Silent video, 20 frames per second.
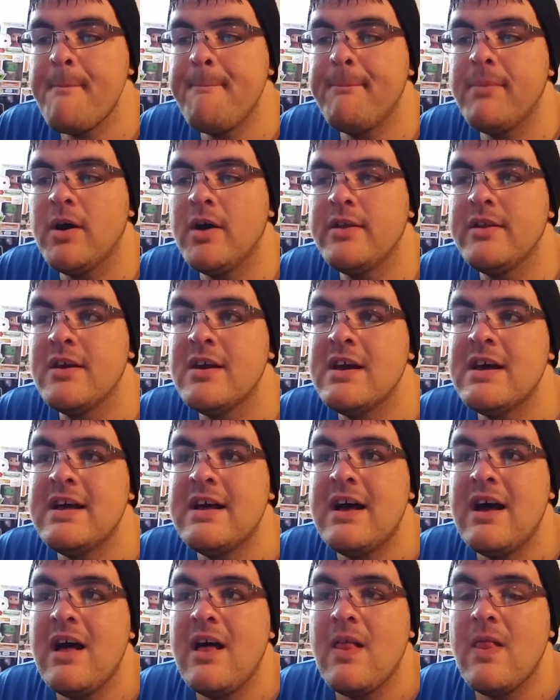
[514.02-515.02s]
But
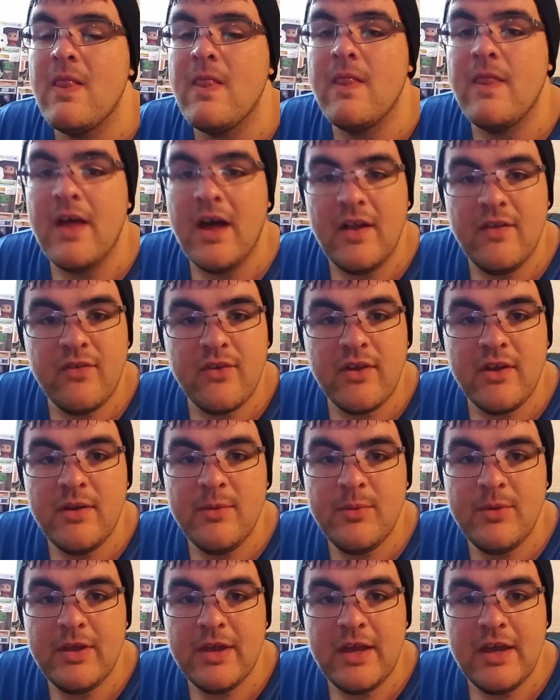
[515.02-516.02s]
that's going to
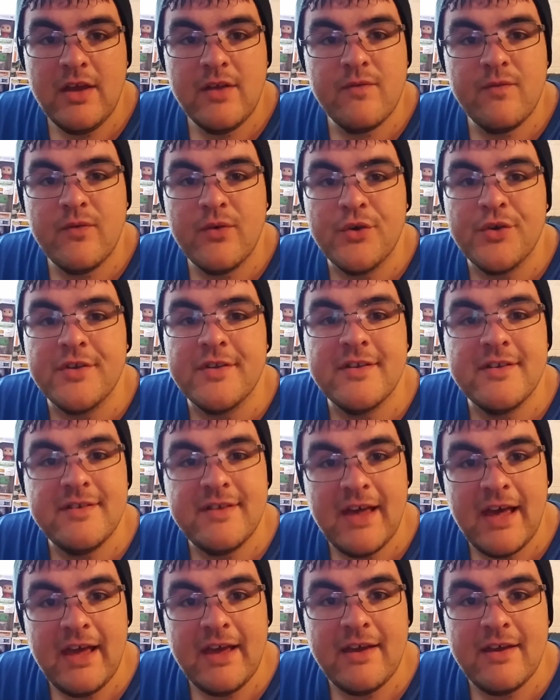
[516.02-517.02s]
be it for
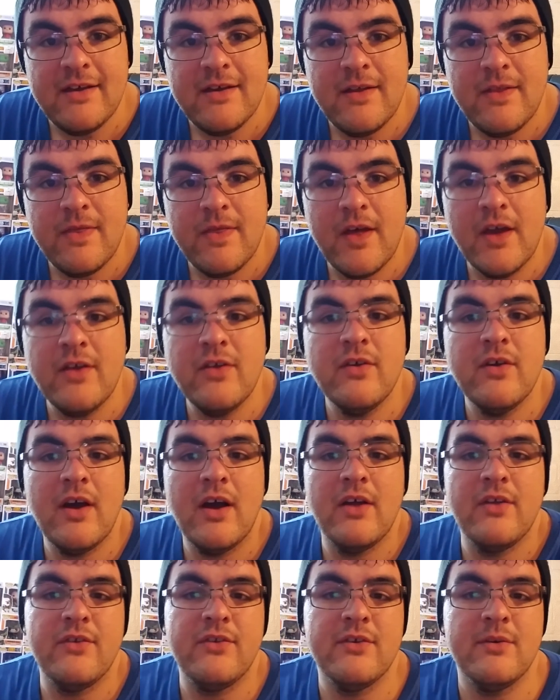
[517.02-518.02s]
today. Thank you
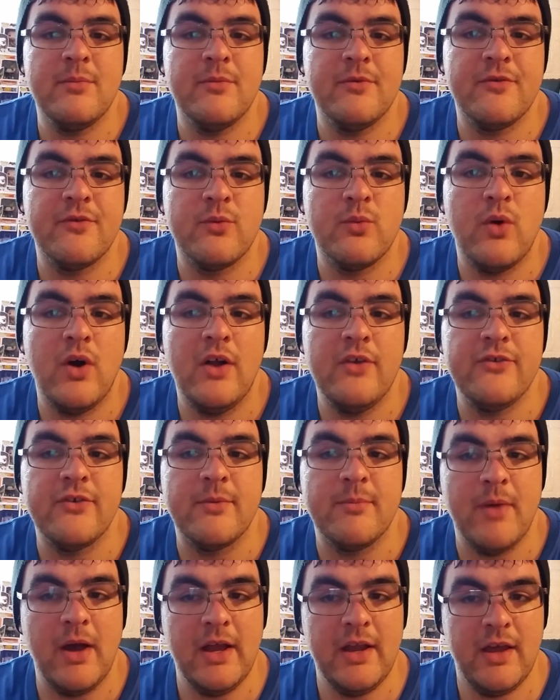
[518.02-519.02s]
guys so much for
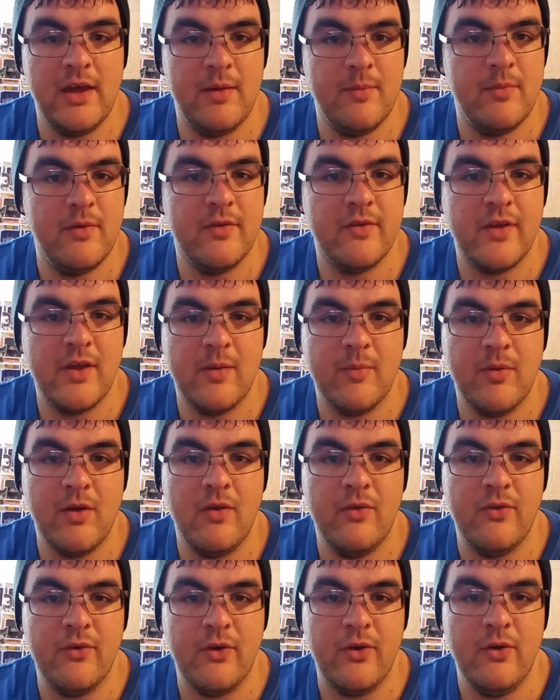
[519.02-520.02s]
watching. My name is Camp
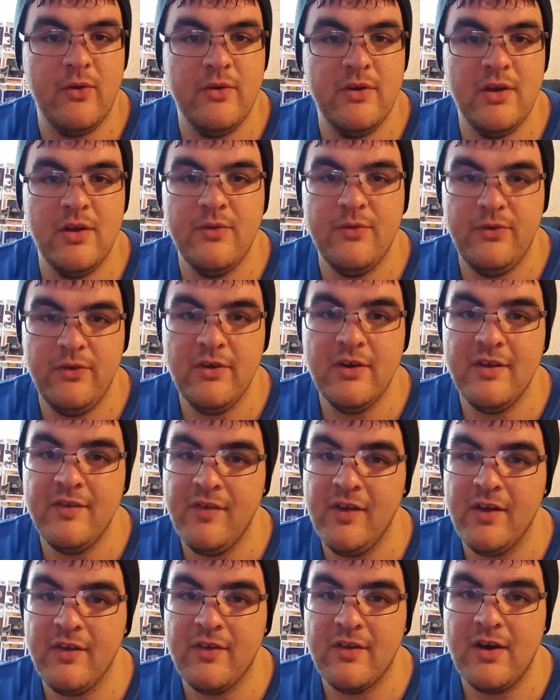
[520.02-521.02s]
Counselor Cody, and I'll see you guys
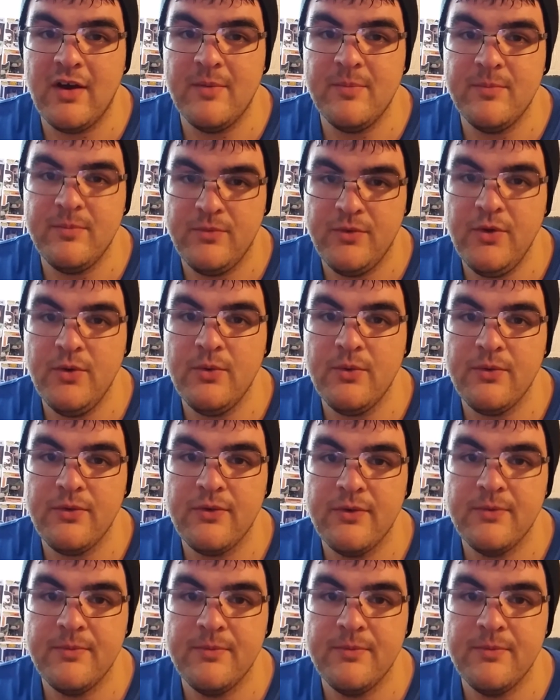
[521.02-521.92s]
next time. Toodles.